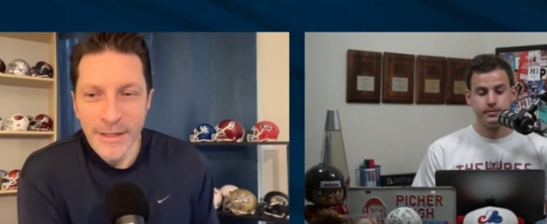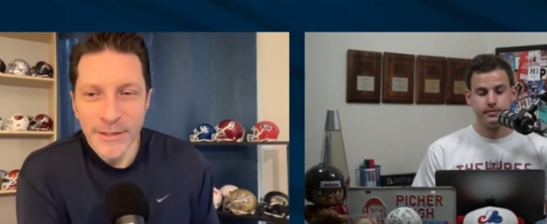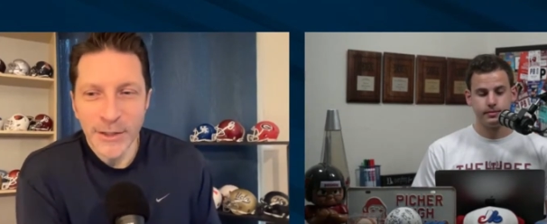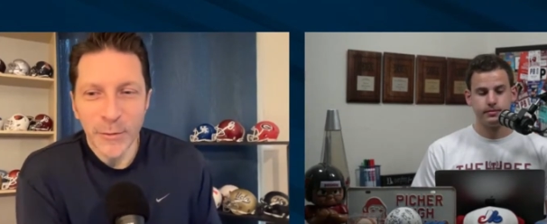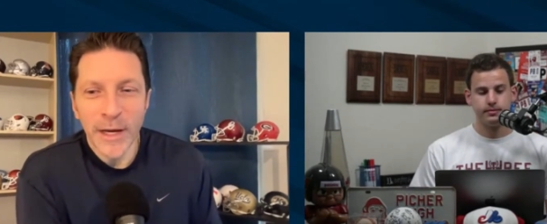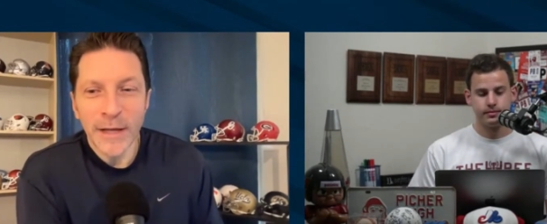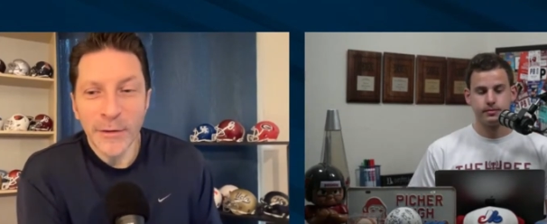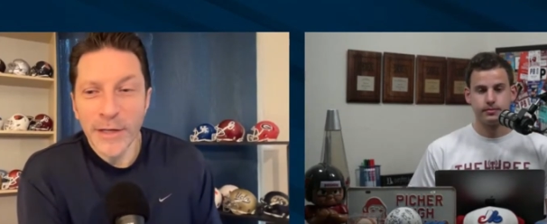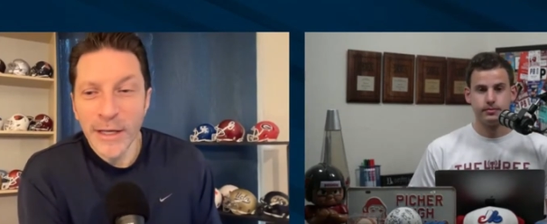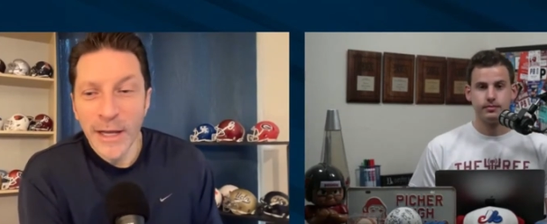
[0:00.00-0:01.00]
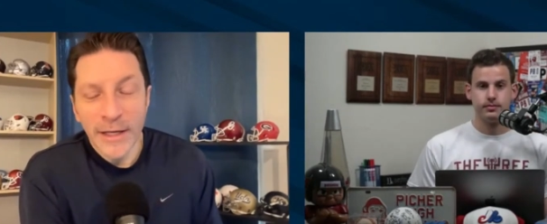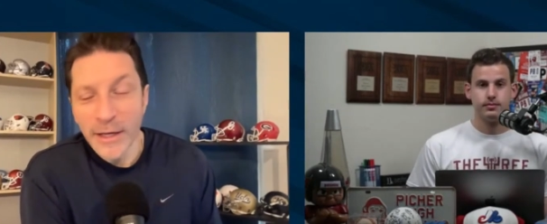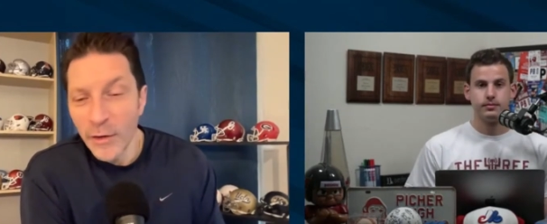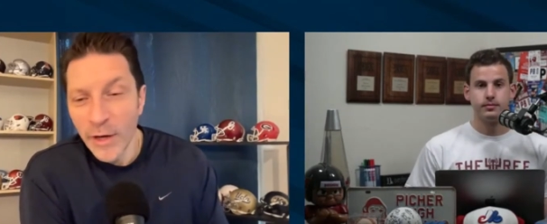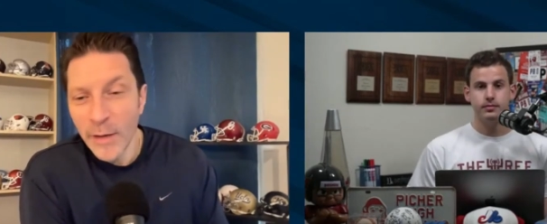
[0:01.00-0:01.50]
Speaker 1: So when I look at,
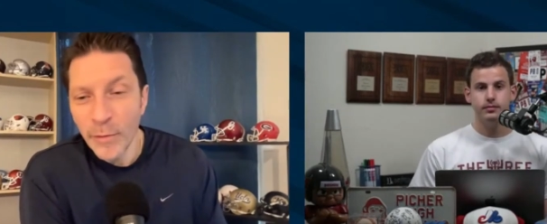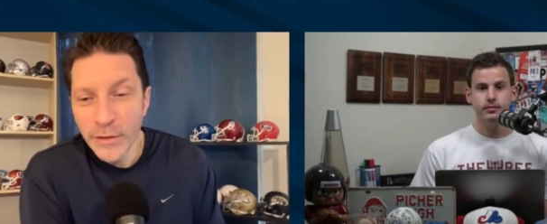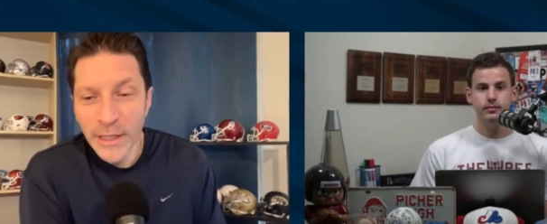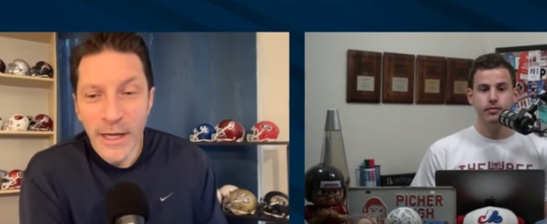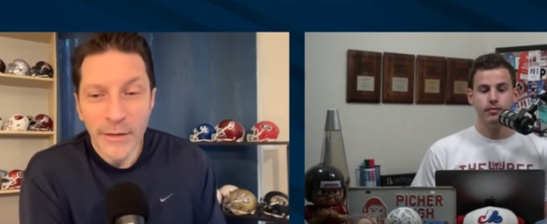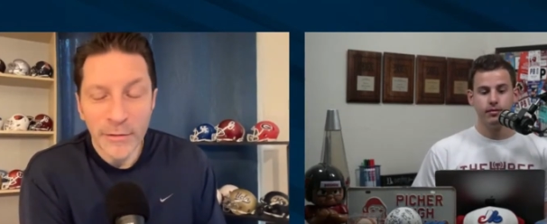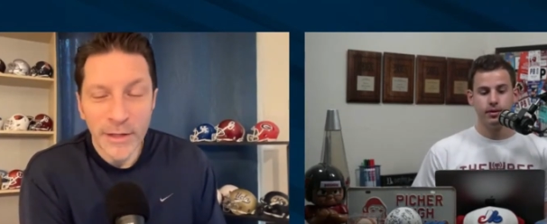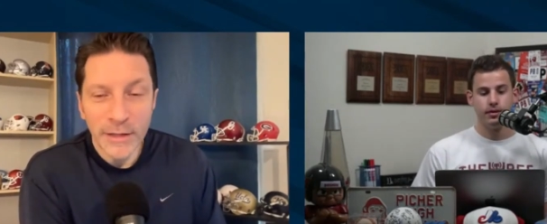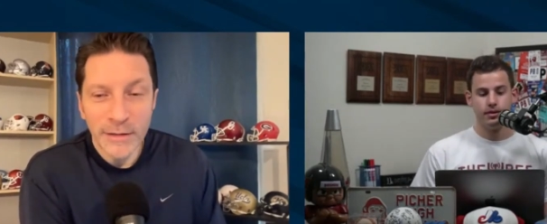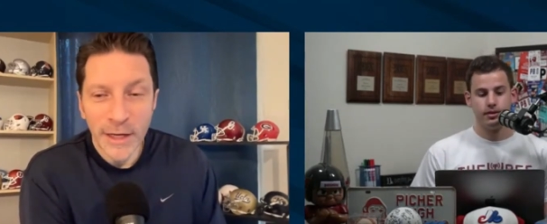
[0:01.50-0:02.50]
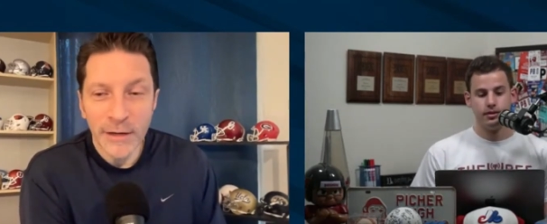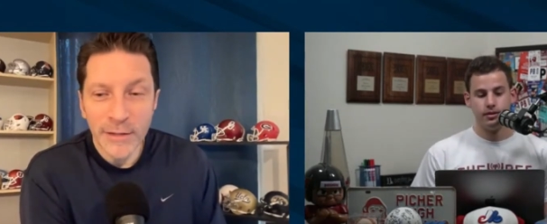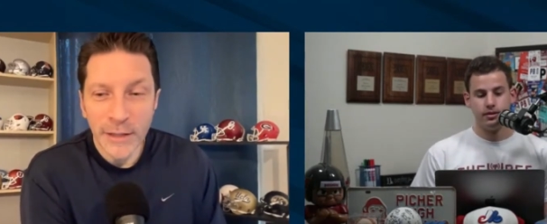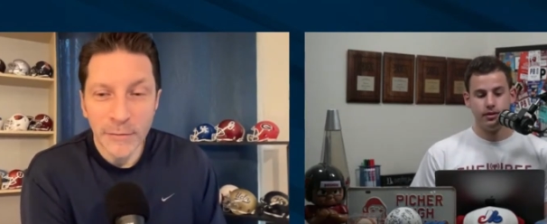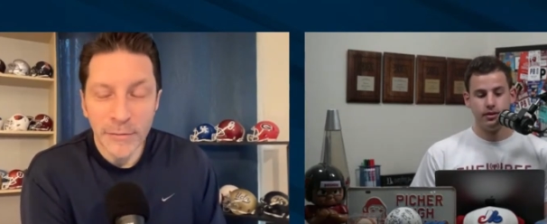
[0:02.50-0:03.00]
you know, and I put together the entire
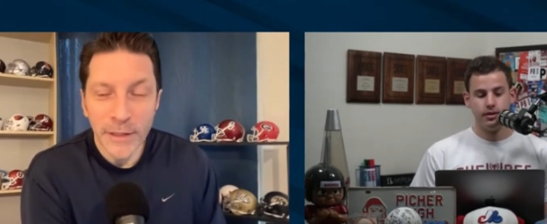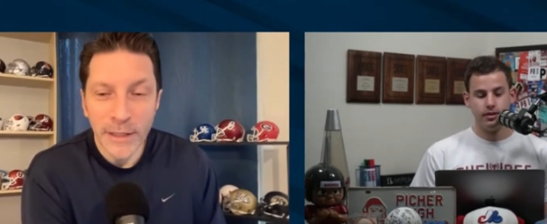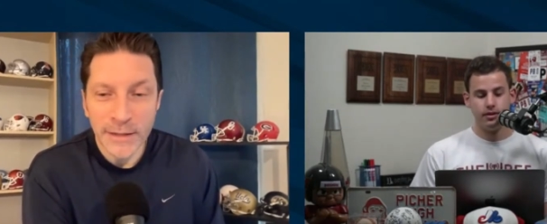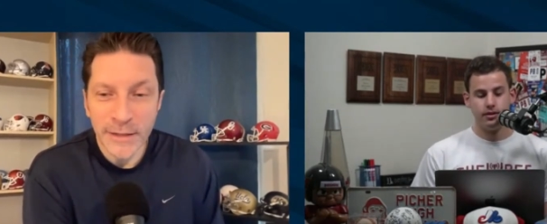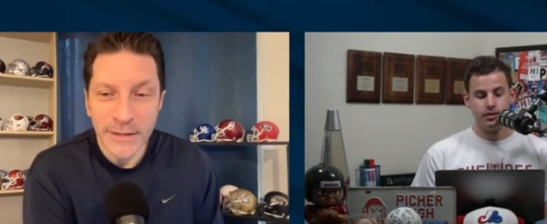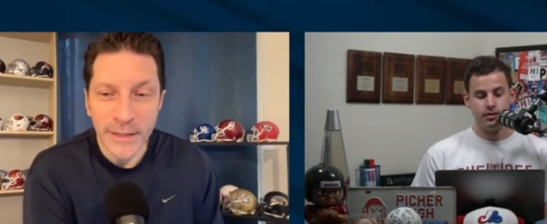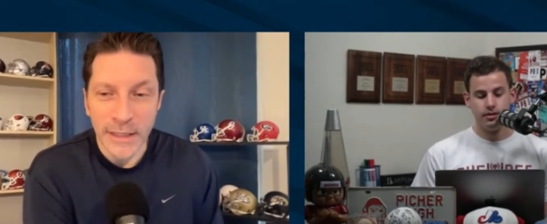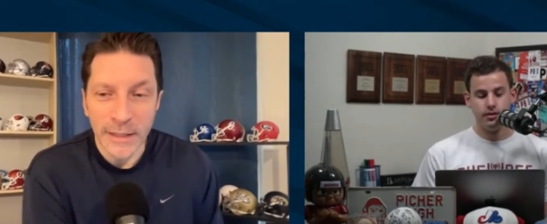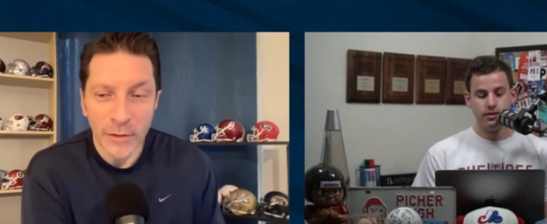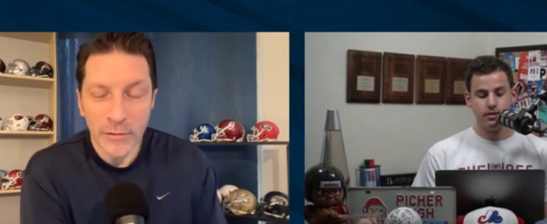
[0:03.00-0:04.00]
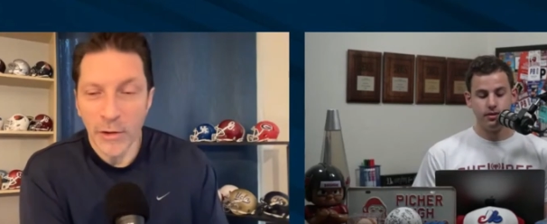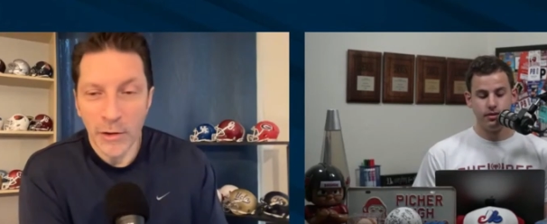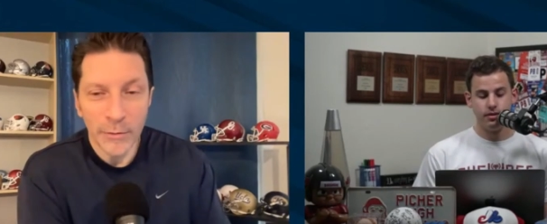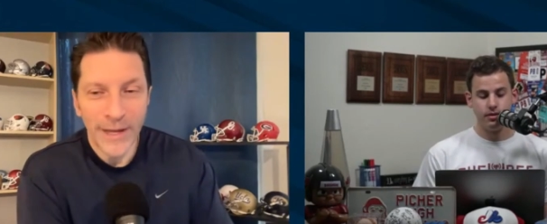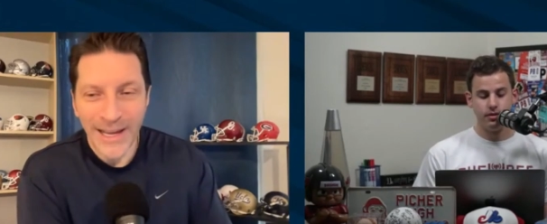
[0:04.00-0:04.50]
deal for the SEC, and
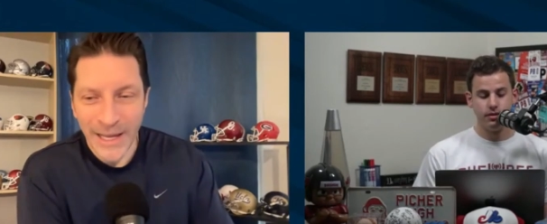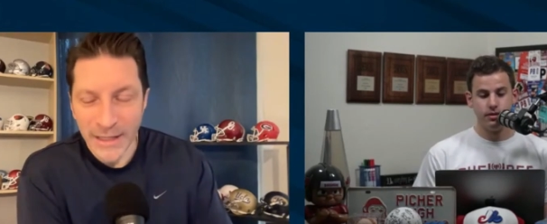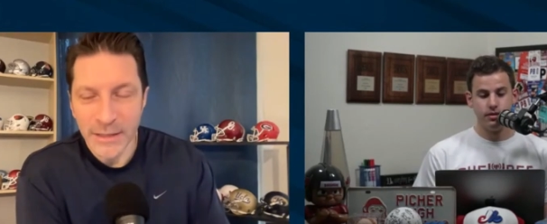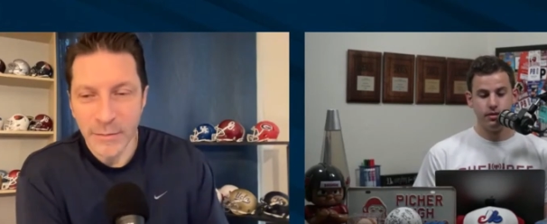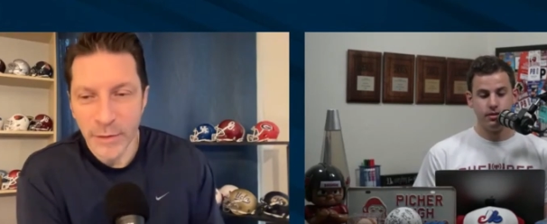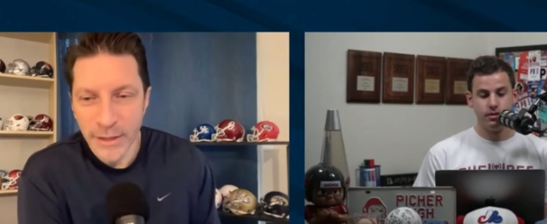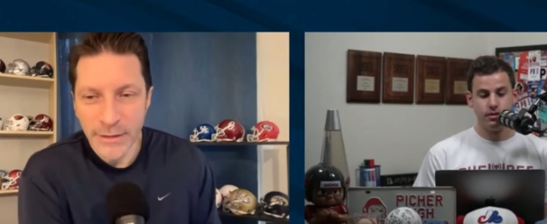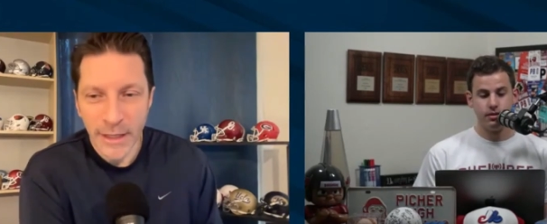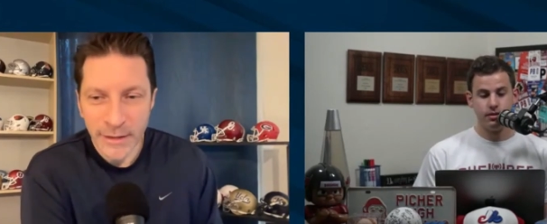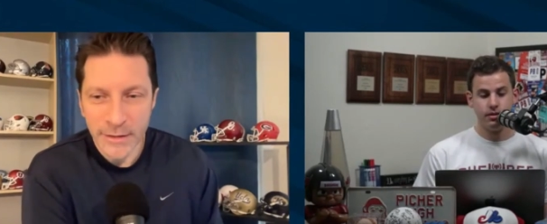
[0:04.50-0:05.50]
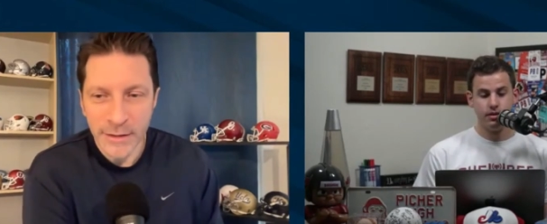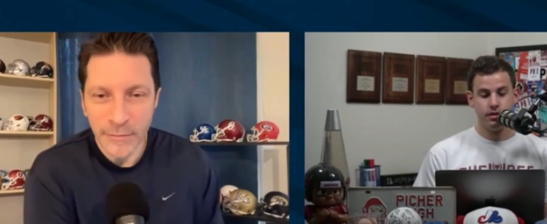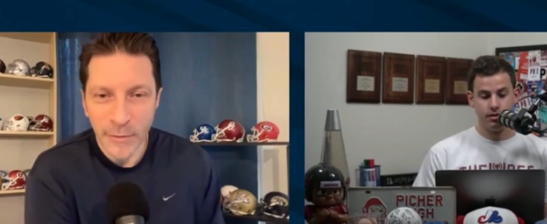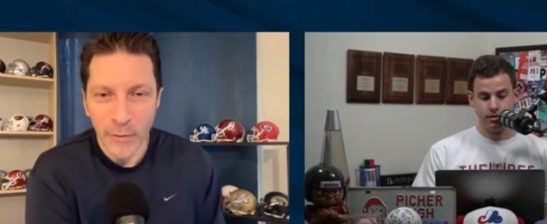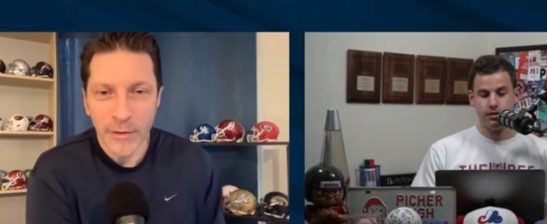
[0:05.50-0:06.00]
Oklahoma has to play Texas,
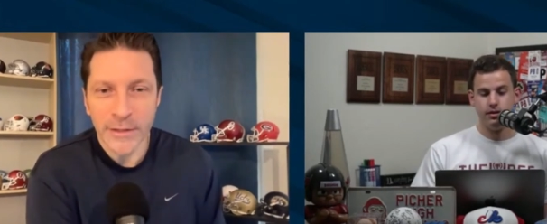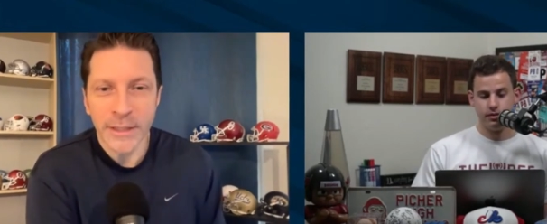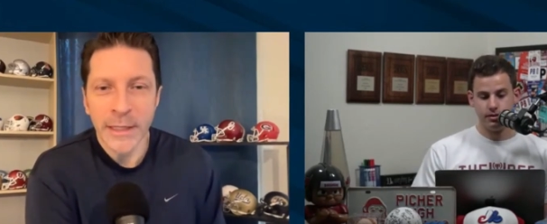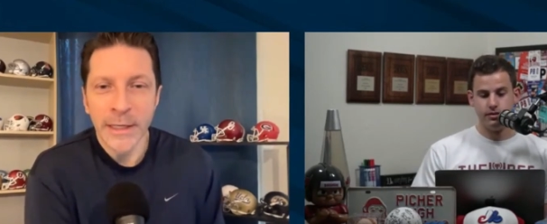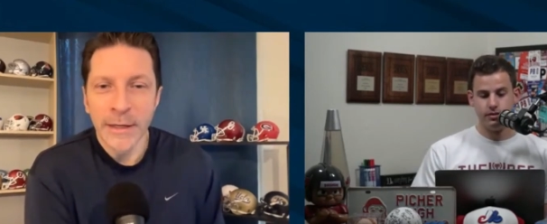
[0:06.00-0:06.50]
of course.